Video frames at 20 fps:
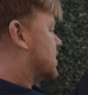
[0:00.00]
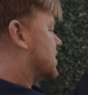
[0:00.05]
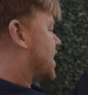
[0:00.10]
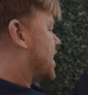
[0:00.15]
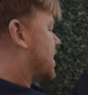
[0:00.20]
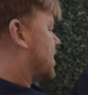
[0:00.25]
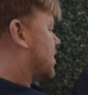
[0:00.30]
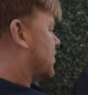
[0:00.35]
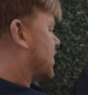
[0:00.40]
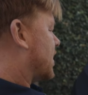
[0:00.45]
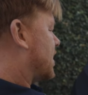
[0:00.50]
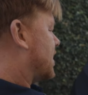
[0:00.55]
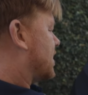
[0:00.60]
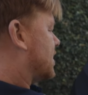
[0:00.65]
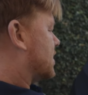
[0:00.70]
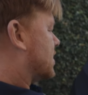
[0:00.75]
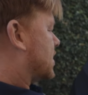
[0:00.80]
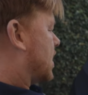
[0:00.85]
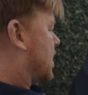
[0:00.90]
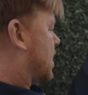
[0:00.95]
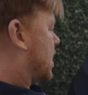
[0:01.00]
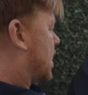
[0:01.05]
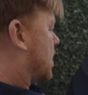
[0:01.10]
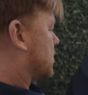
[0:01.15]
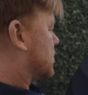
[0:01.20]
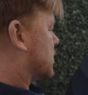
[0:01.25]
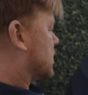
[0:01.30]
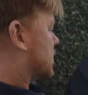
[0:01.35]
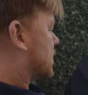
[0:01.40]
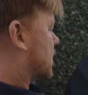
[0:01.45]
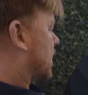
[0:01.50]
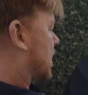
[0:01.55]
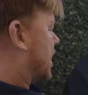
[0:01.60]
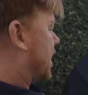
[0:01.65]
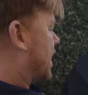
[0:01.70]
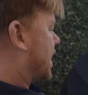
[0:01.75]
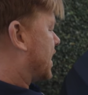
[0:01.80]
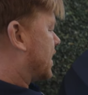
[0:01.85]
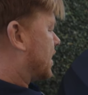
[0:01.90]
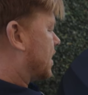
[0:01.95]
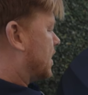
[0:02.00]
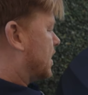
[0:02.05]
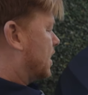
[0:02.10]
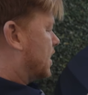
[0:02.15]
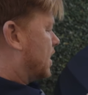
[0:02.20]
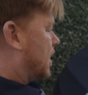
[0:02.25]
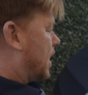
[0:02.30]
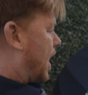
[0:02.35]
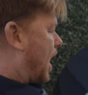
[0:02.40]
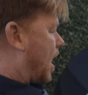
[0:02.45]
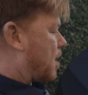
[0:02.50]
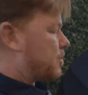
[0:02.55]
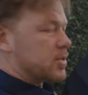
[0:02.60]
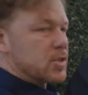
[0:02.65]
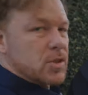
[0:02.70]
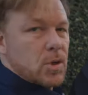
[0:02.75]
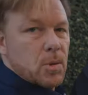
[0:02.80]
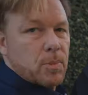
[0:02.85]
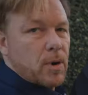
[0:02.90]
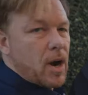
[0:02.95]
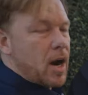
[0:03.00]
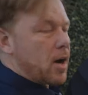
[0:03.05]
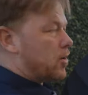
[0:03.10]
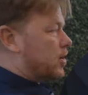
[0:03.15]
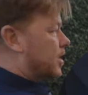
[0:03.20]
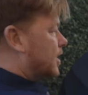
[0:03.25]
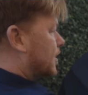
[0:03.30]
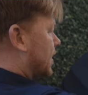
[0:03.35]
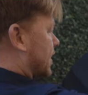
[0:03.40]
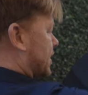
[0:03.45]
sake of ease, I'm just gonna hit aperture priority and